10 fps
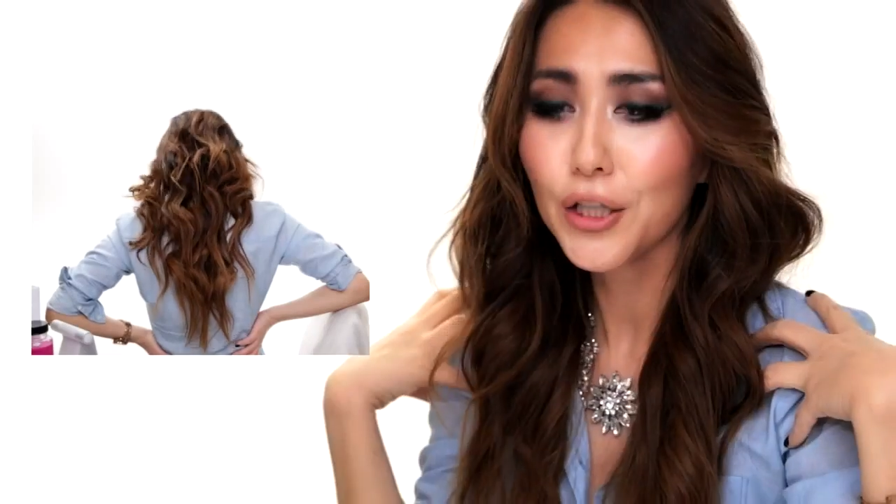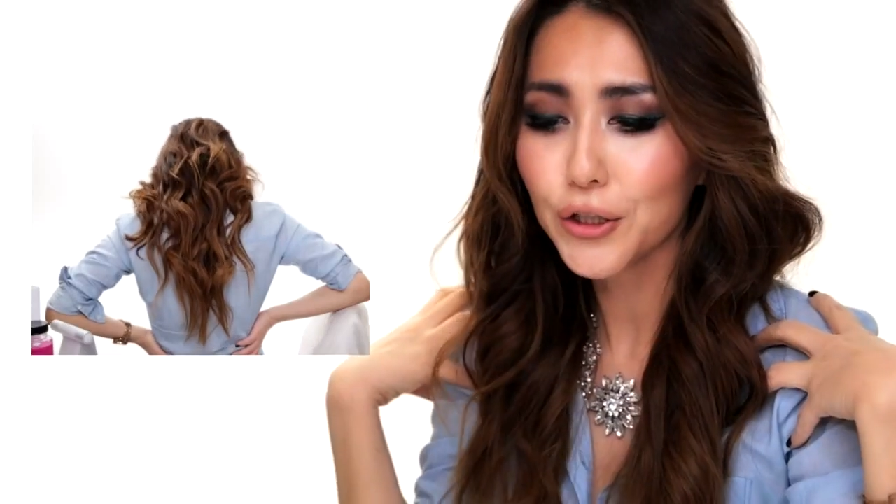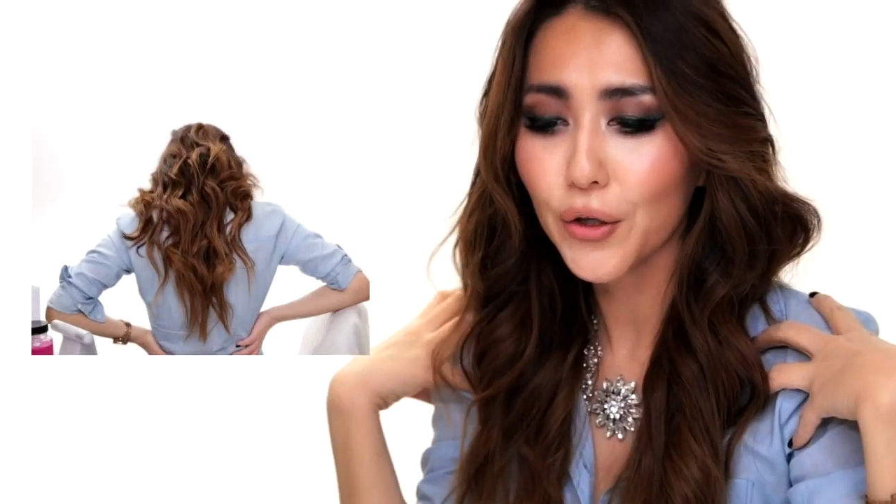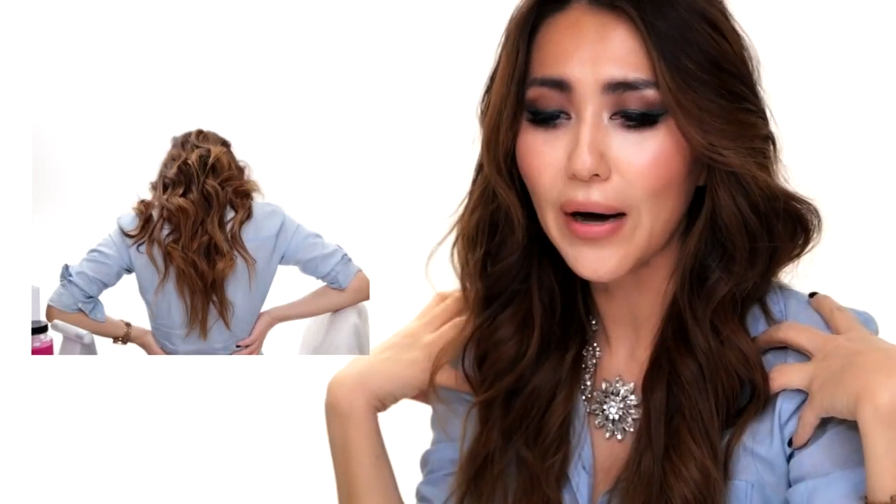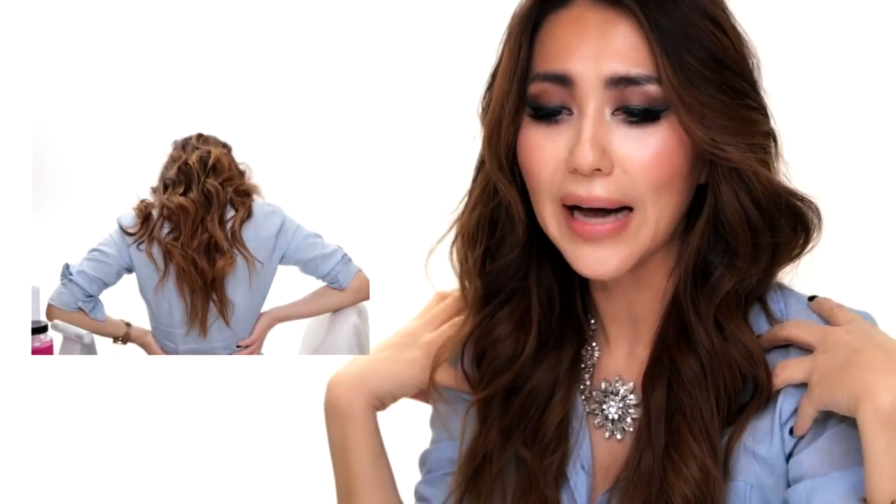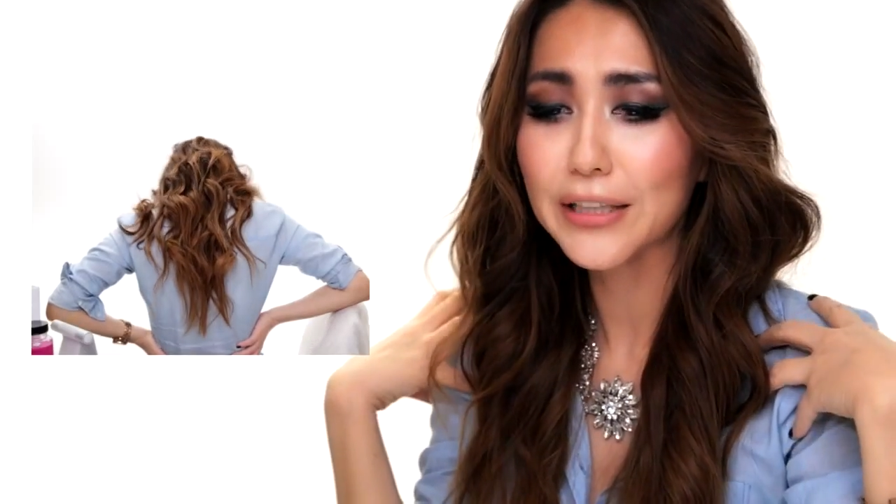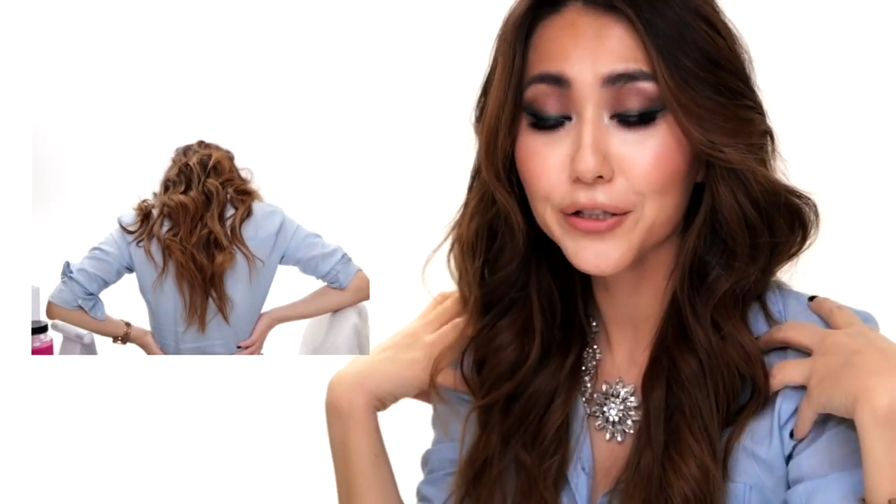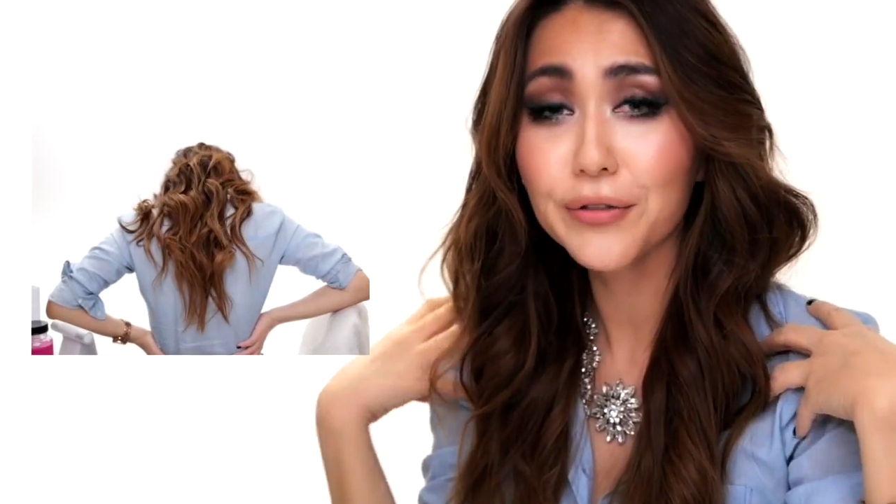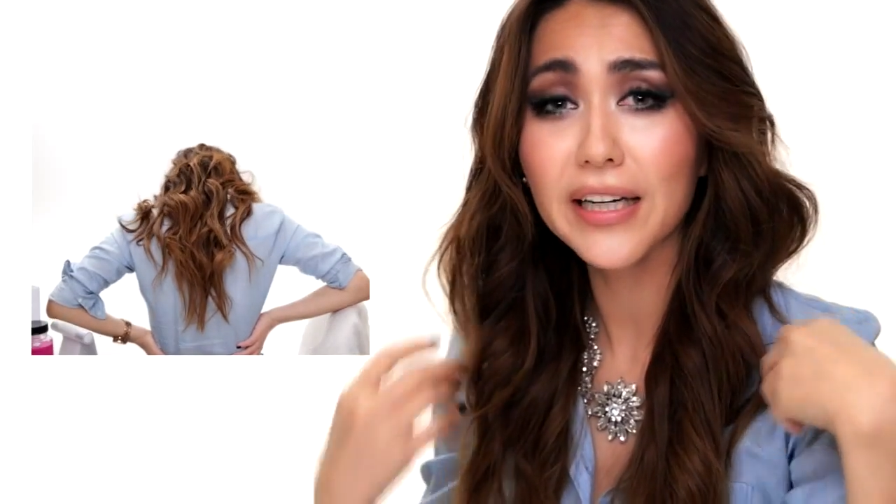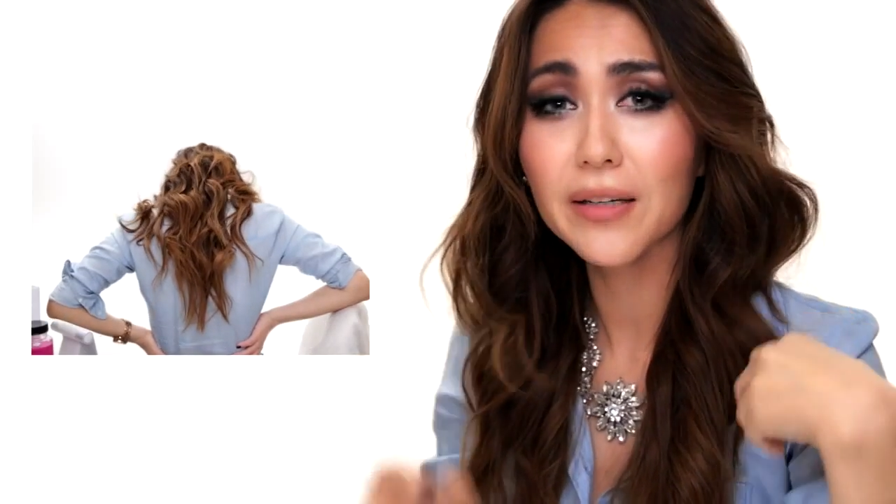So I
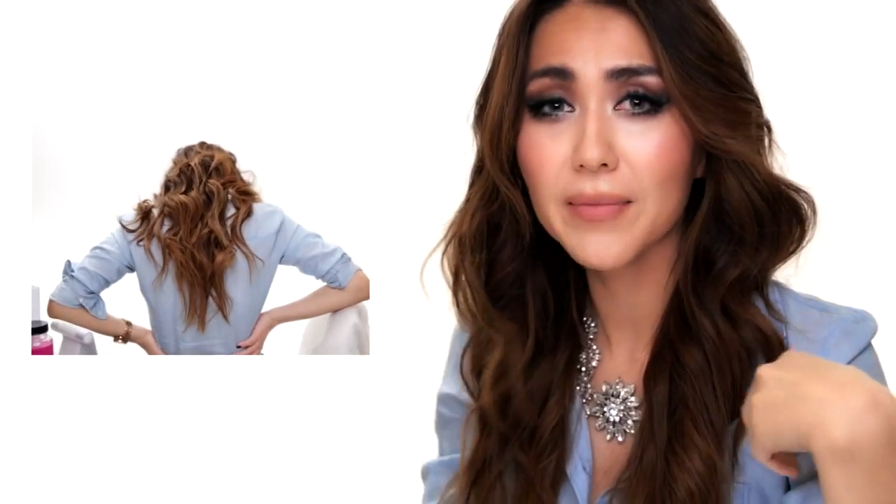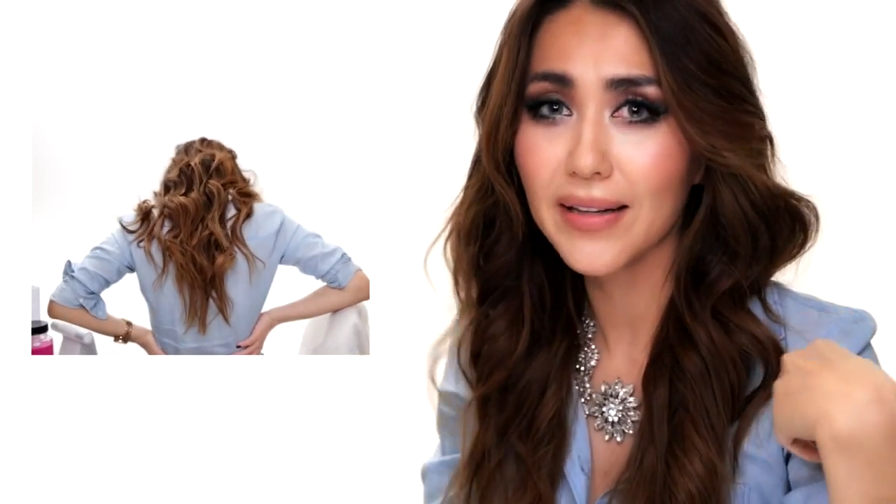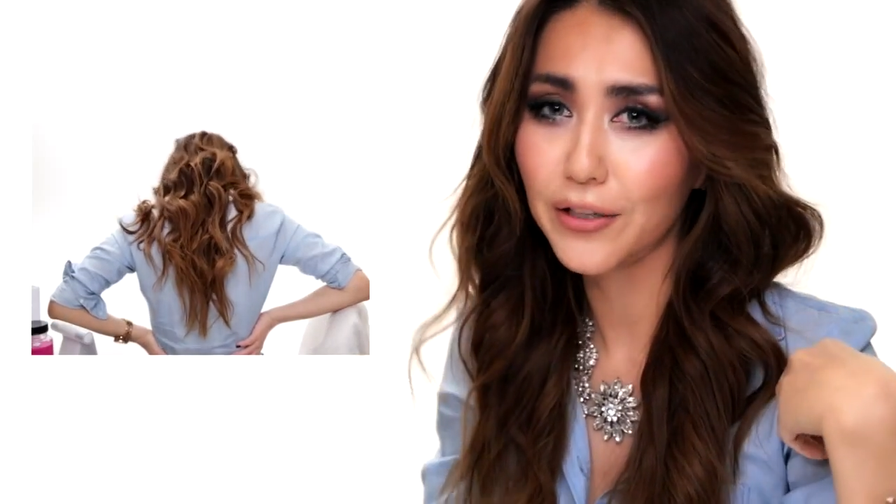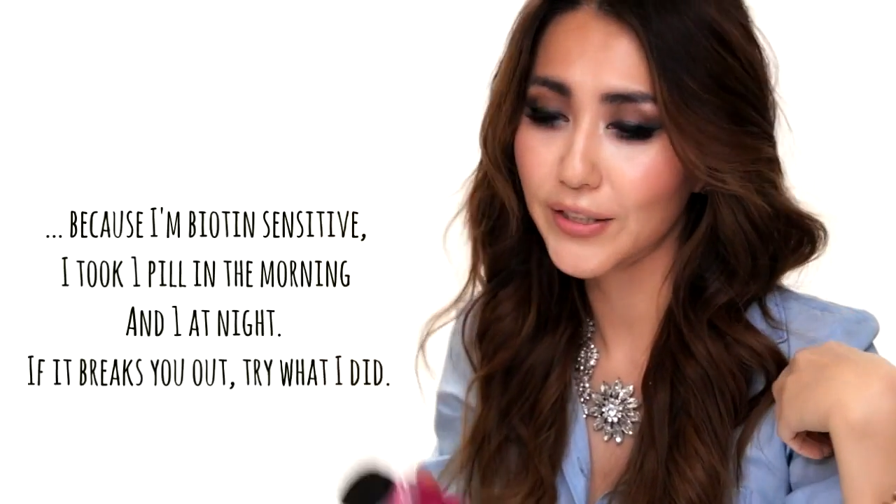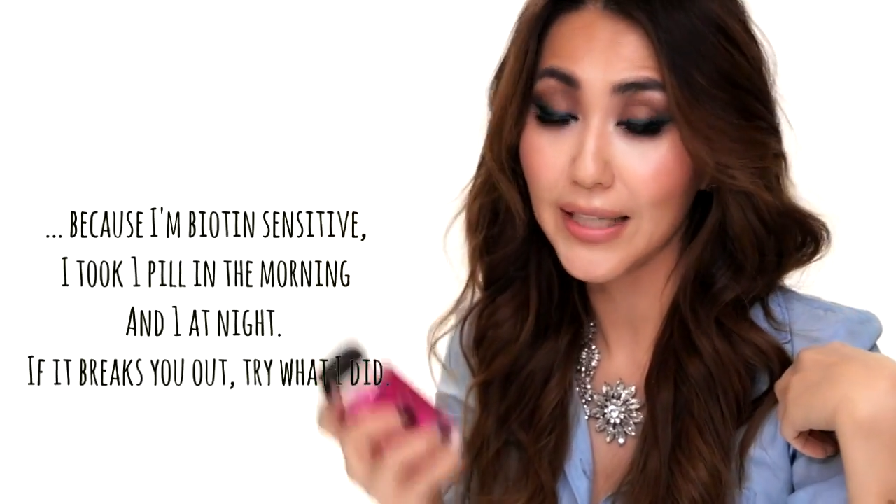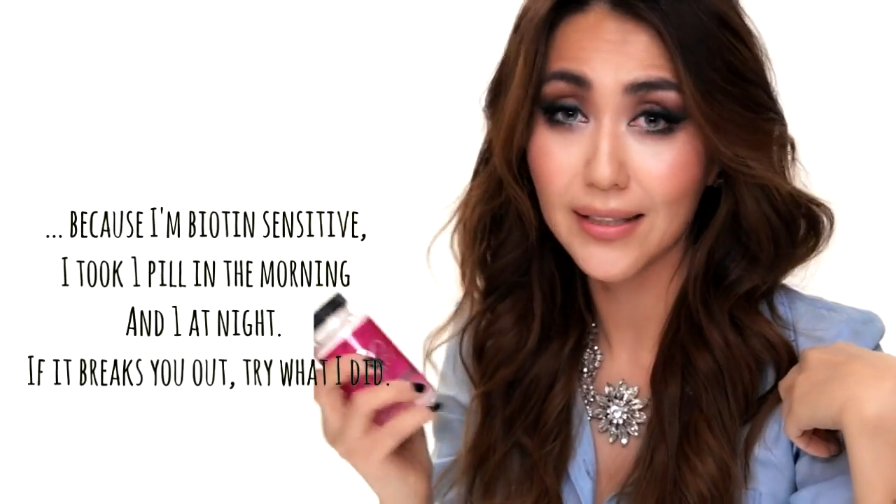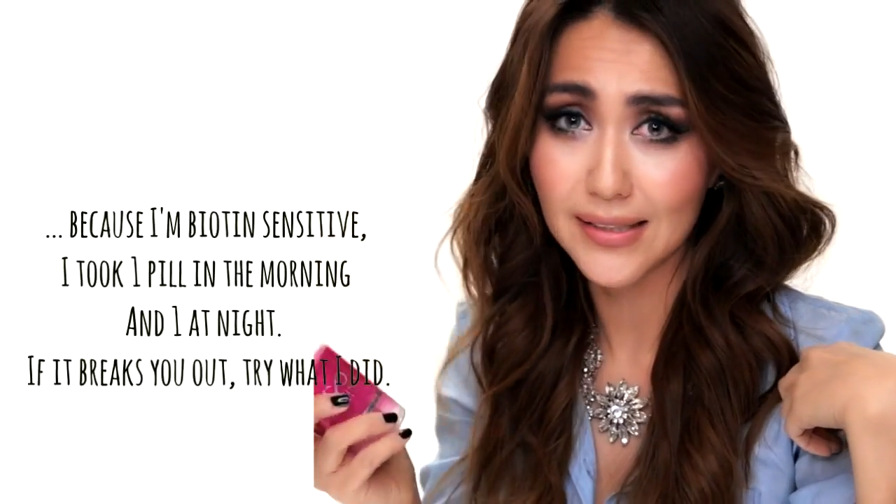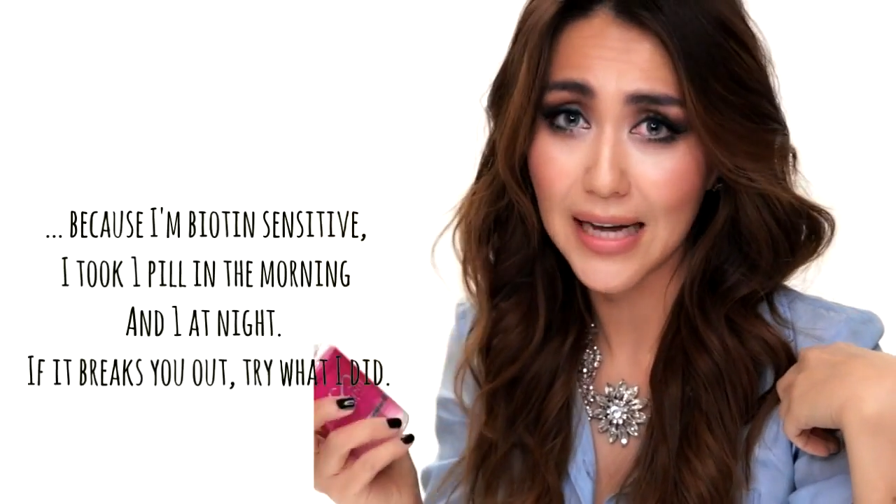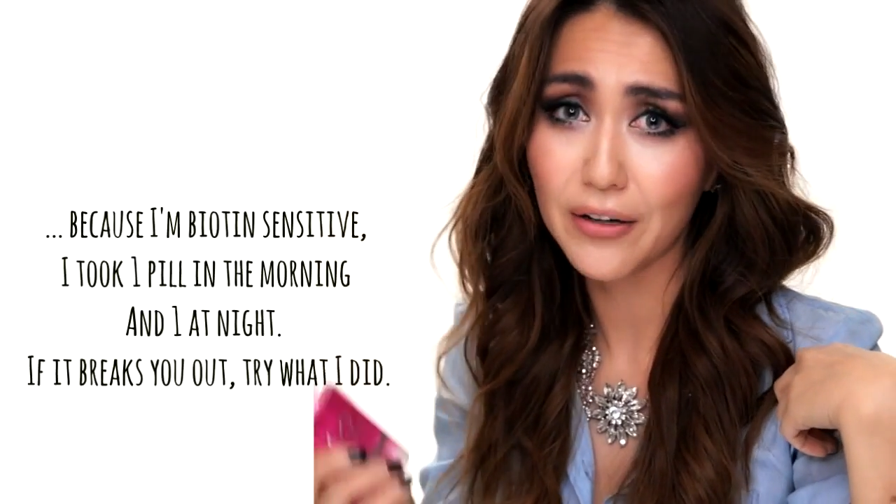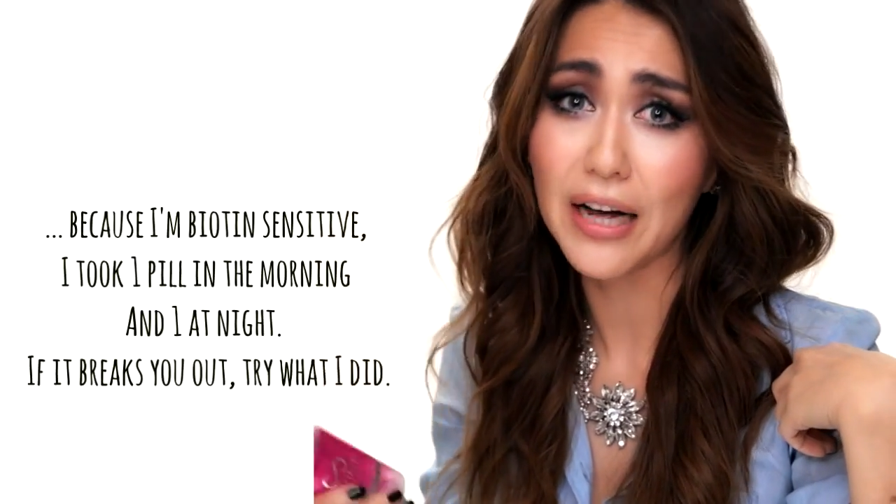do recommend that you check this out.